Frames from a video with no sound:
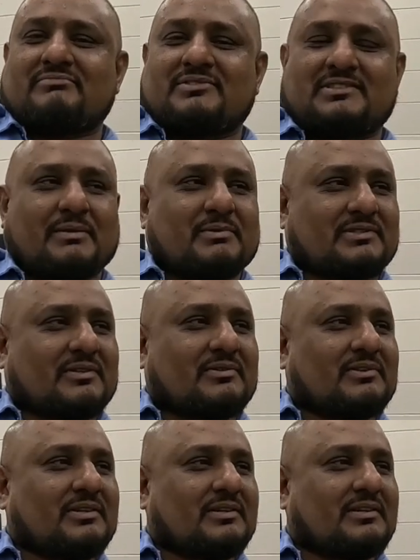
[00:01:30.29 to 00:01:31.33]

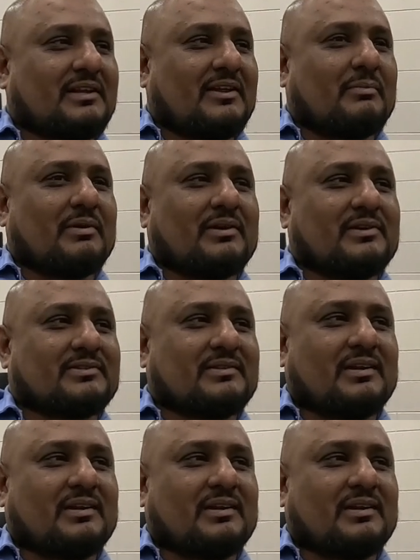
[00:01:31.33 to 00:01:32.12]
cybersecurity, database,